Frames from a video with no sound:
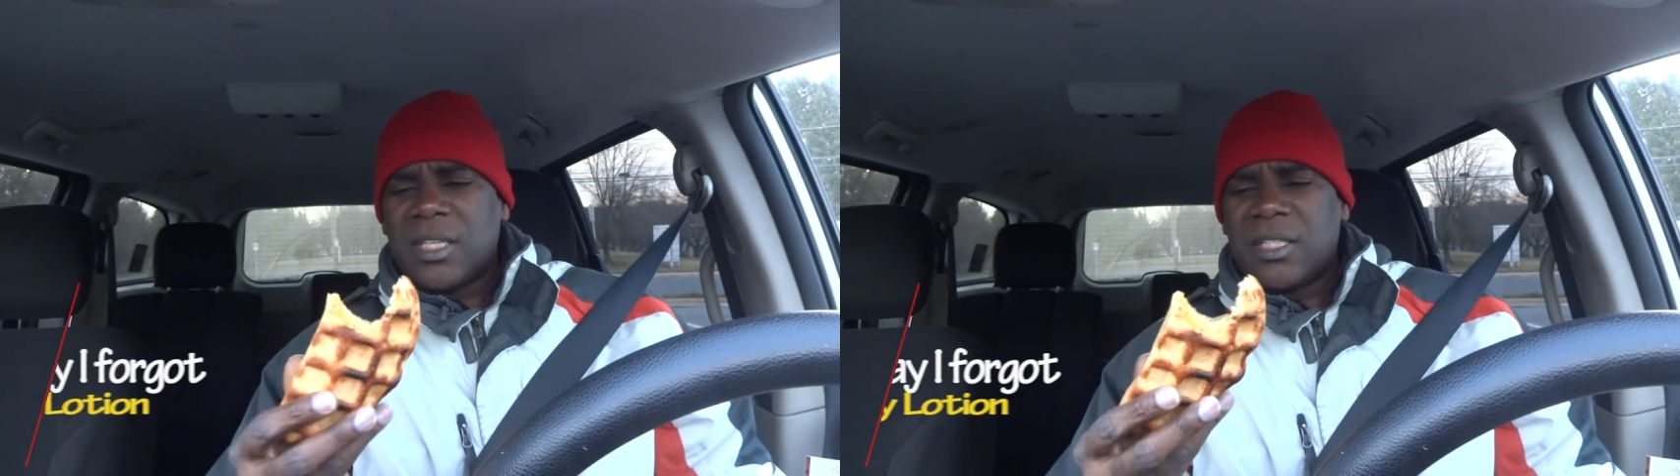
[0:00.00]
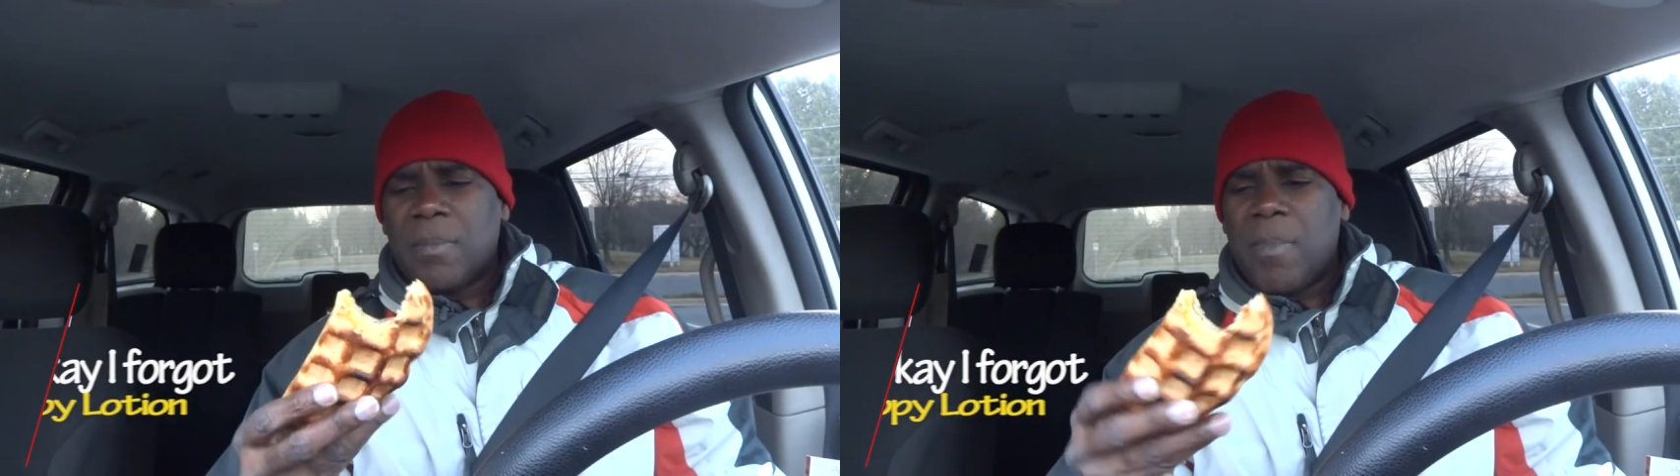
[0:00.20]

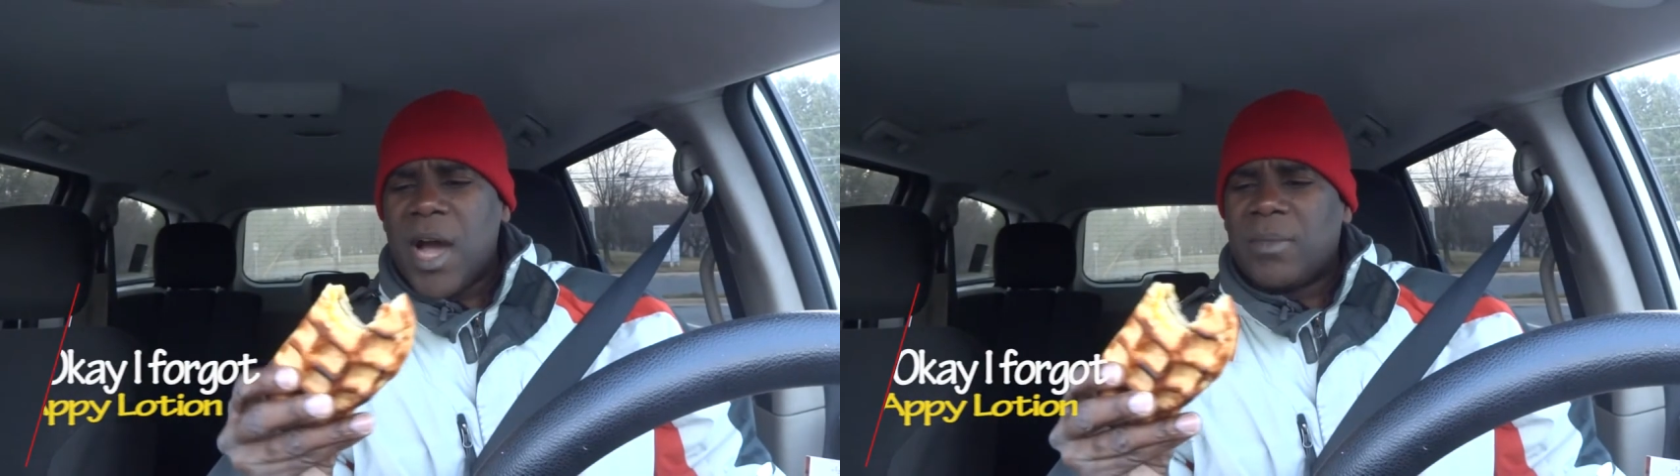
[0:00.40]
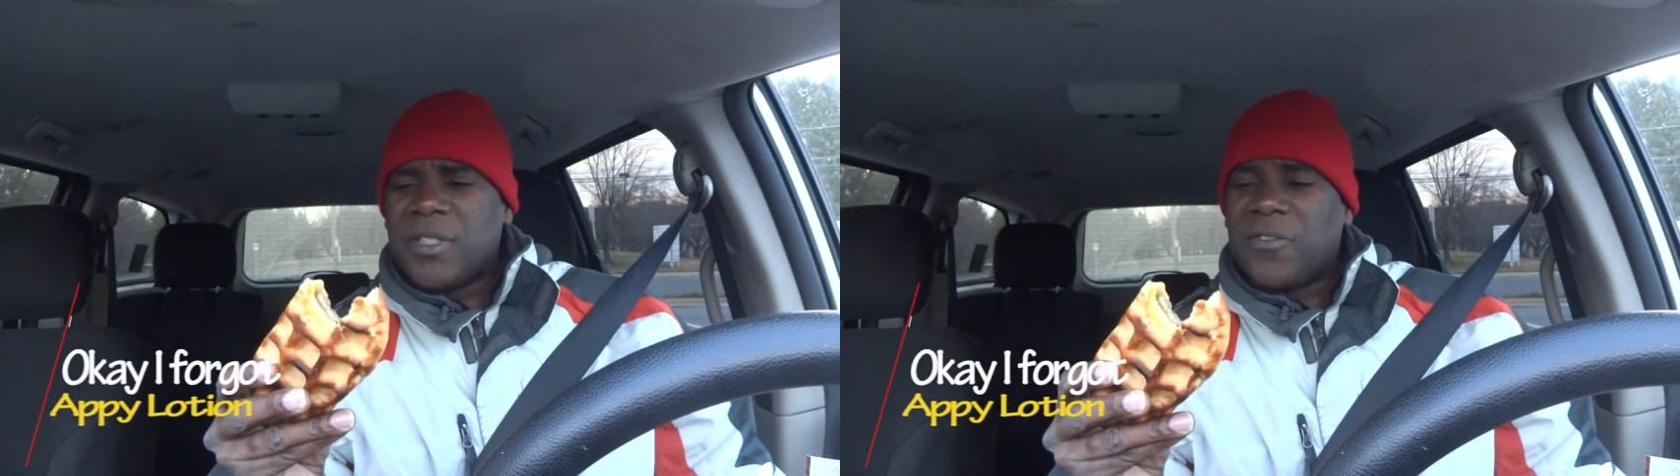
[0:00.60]
because the
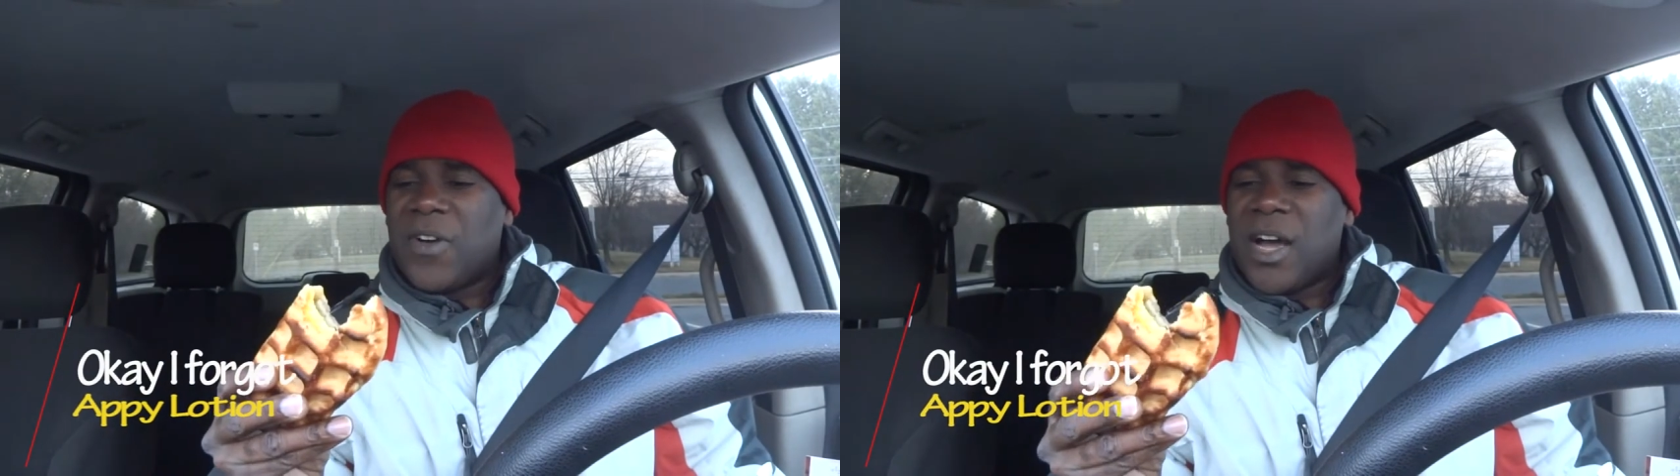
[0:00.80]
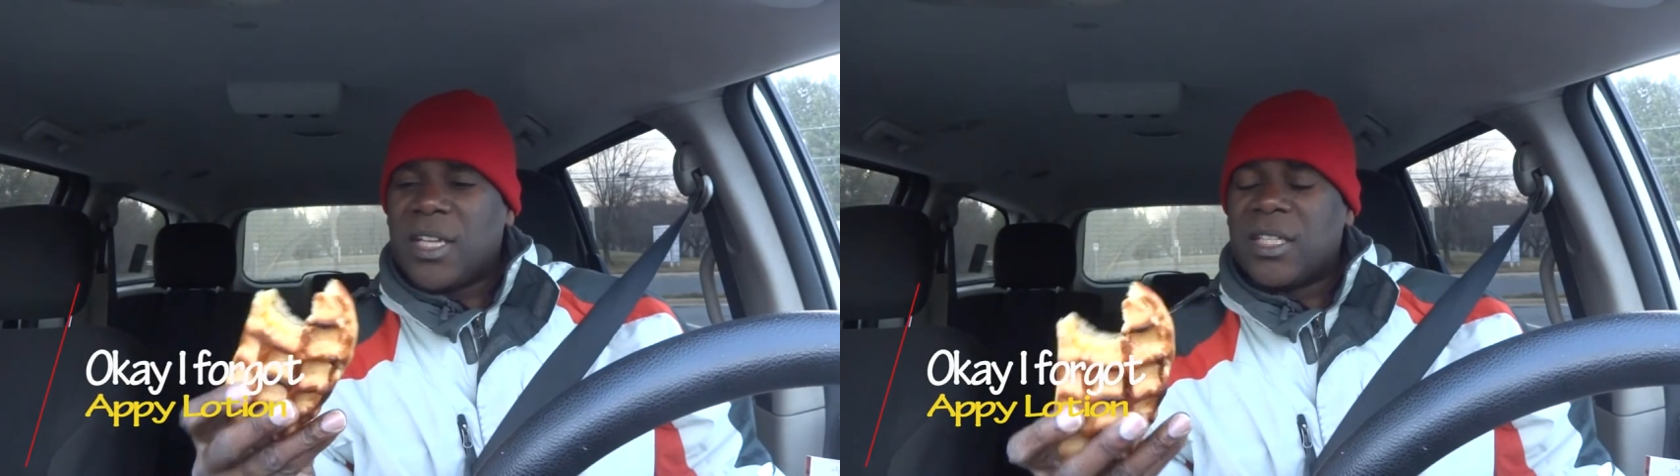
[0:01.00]
bottom is fine.